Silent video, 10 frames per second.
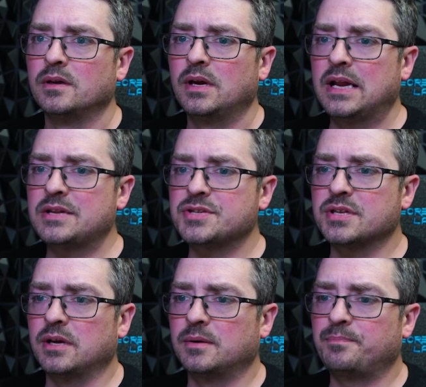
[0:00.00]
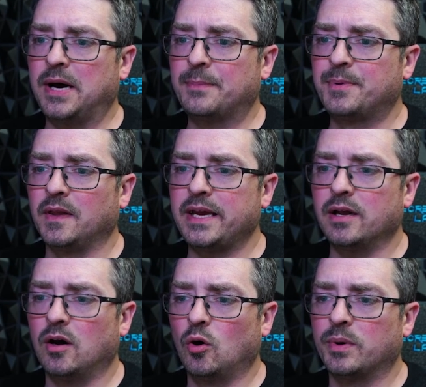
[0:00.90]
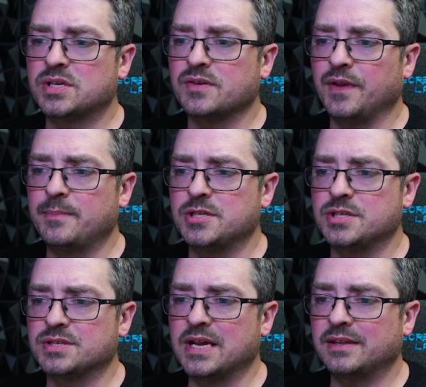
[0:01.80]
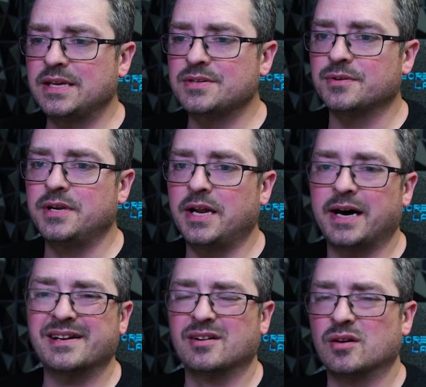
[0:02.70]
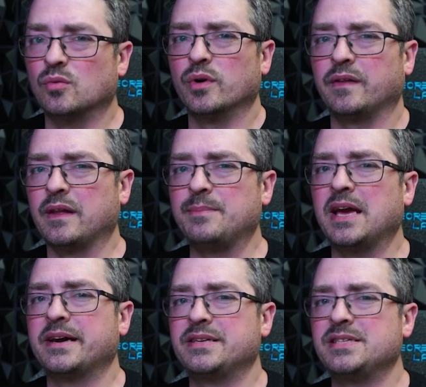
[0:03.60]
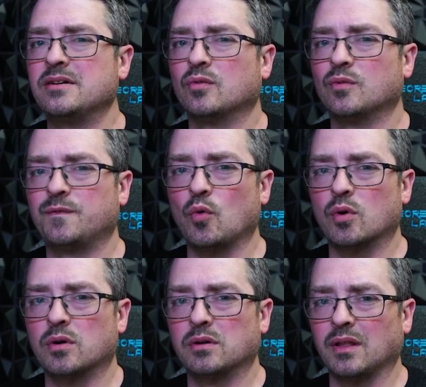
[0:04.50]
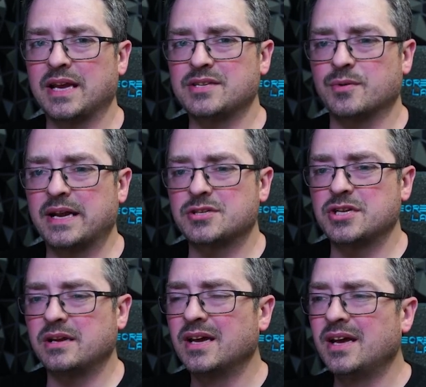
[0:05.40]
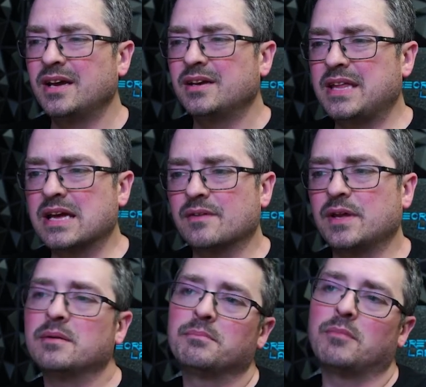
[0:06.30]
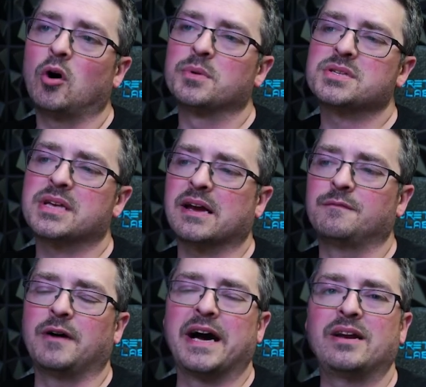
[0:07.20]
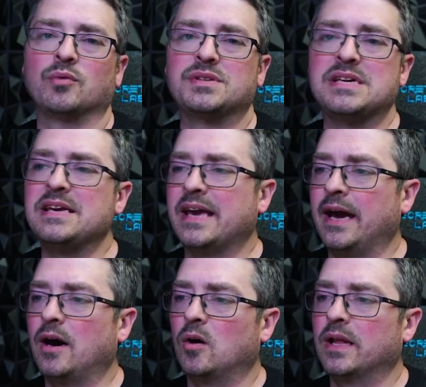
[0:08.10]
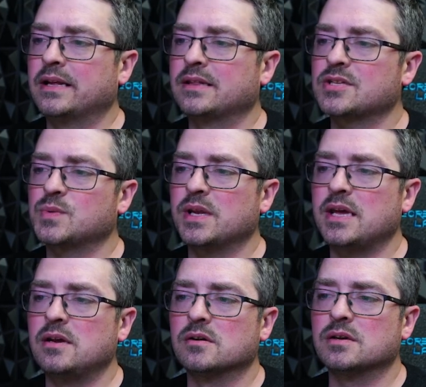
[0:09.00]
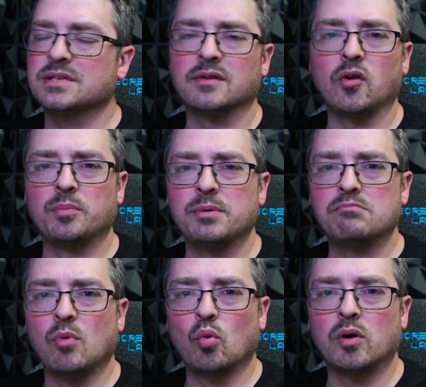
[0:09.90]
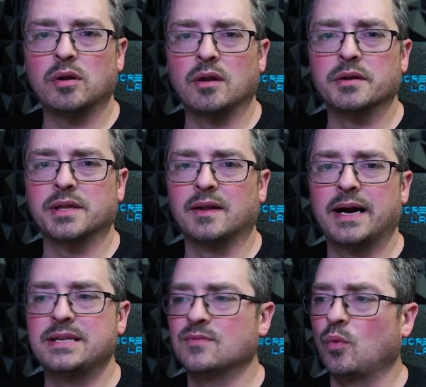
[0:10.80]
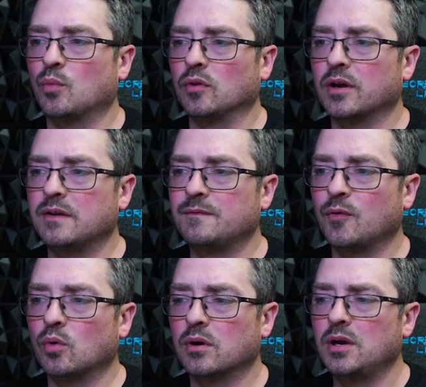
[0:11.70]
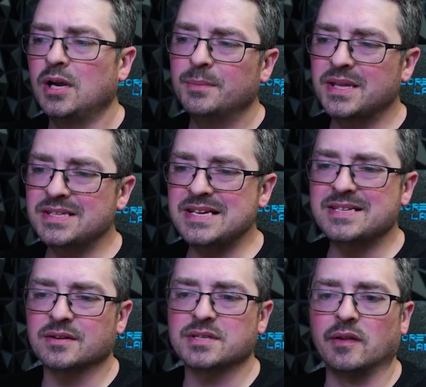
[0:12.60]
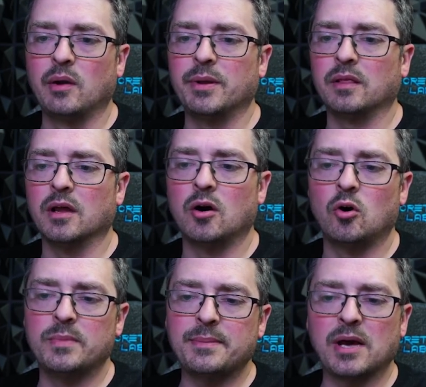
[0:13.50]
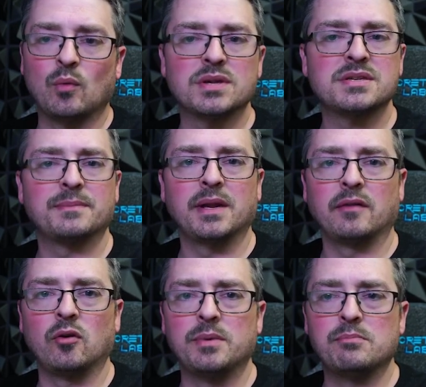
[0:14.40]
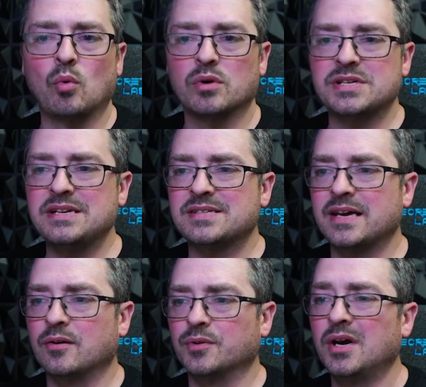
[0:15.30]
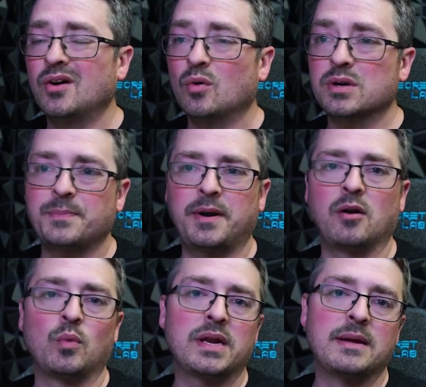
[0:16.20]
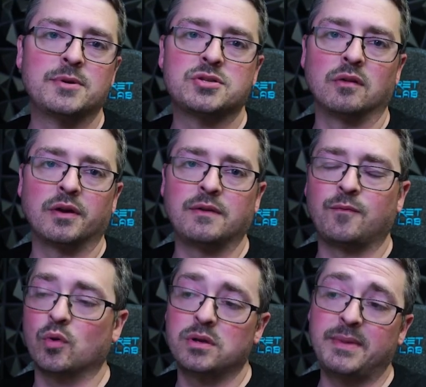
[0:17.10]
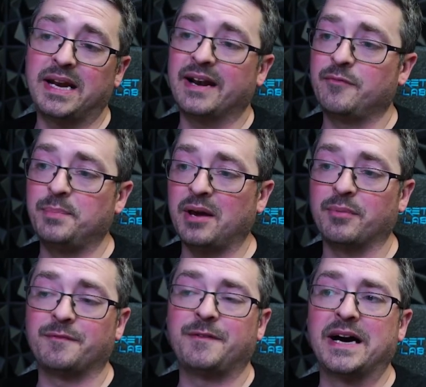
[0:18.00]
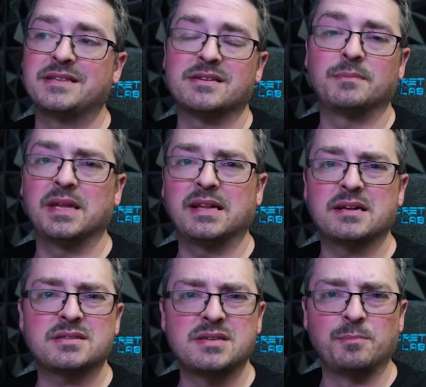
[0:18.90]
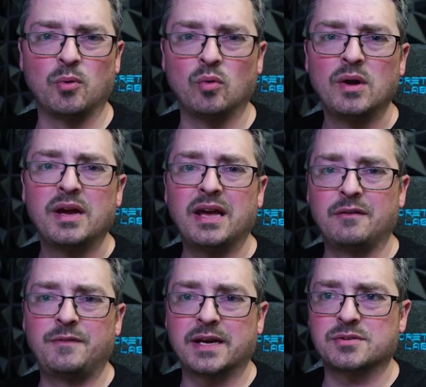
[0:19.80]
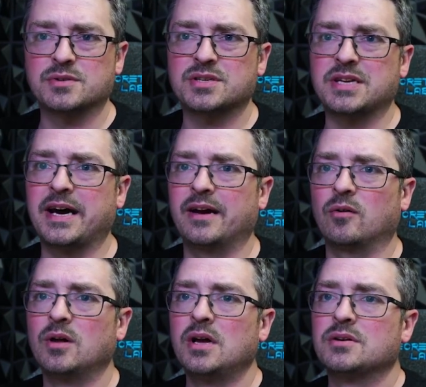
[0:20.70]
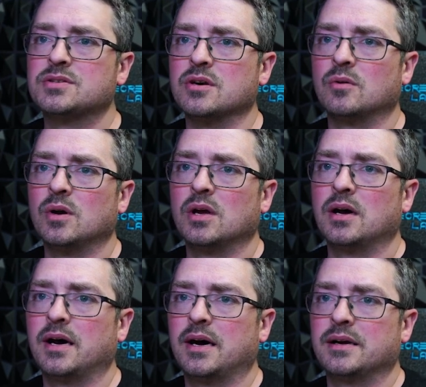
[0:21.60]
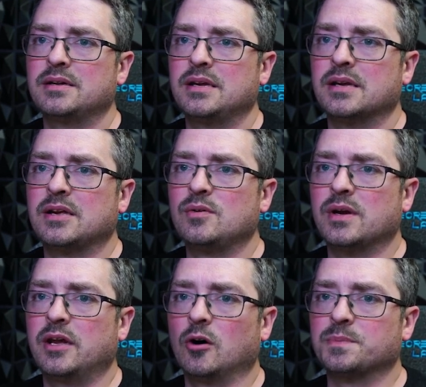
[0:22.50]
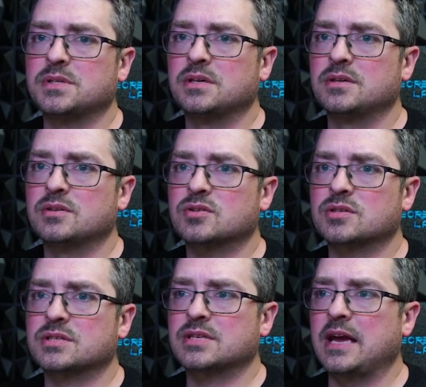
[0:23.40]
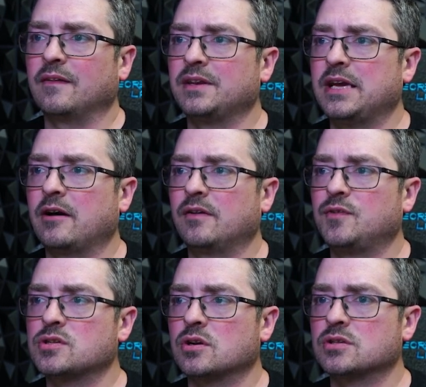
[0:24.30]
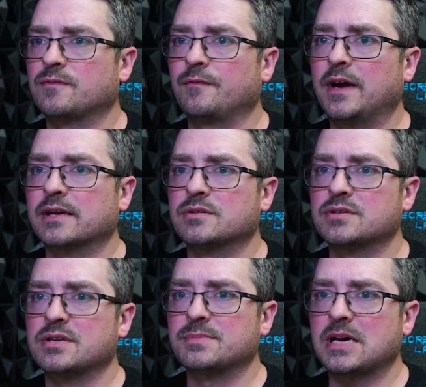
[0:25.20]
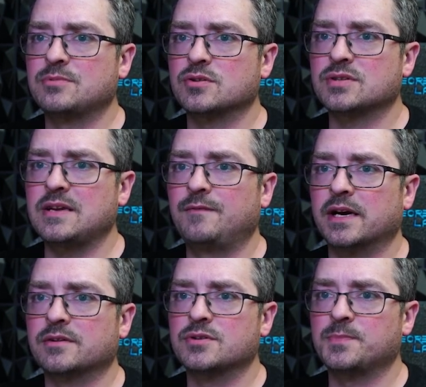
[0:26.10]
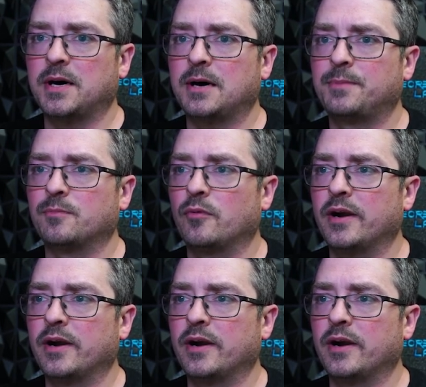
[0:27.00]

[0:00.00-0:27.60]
and it's just going to populate a whole bunch of images. Now, these are not going to really be ideal for laser etching. Think of it almost like a vinyl decal. Like this one here is a little bit more along the lines of what we're looking for, but the detail's a little bit low. Maybe I want something a little bit more detailed, or depending on what image you're looking for, you may not even be able to find something that simple in a vector style. So you can help to scale it down if you search for vectors. Sometimes you'll see vectors pop up right